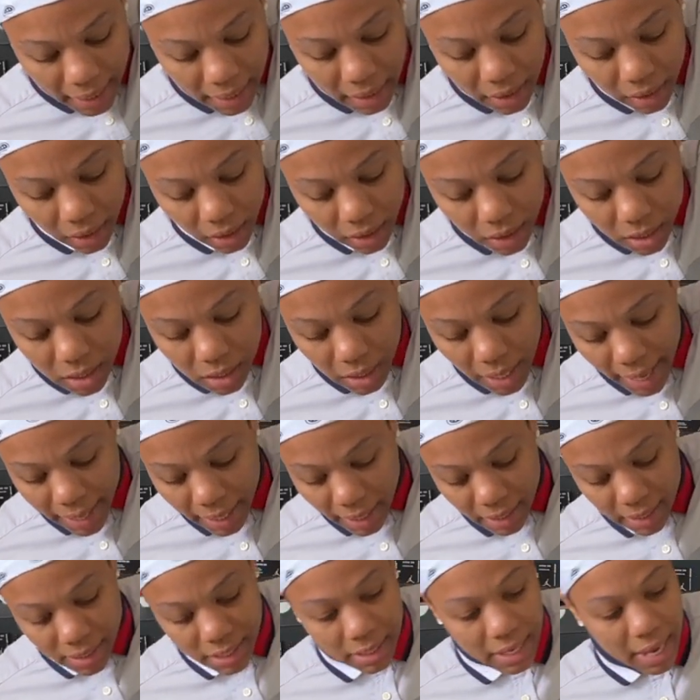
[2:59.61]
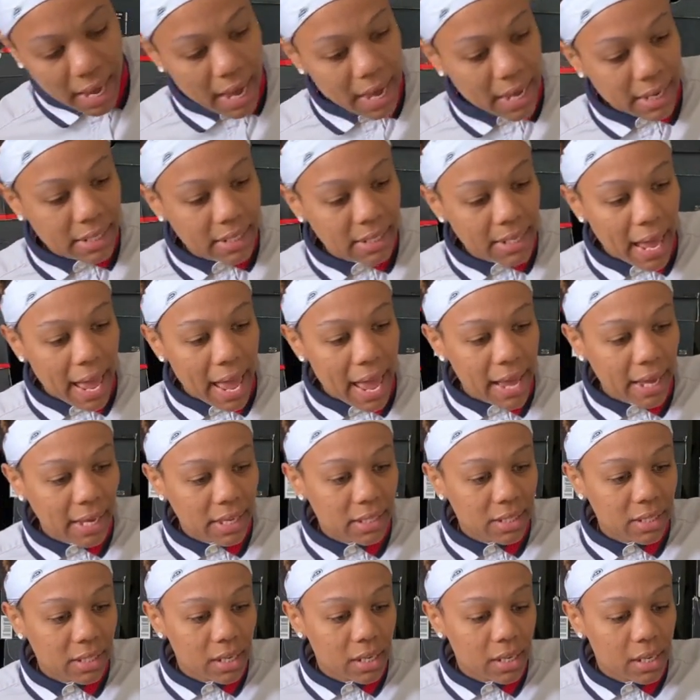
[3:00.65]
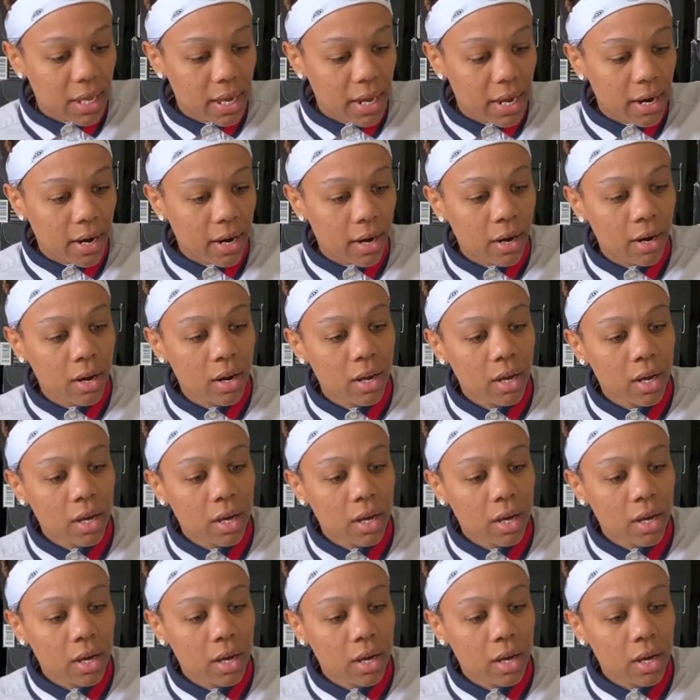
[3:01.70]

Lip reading: it looks like a size tag is in there,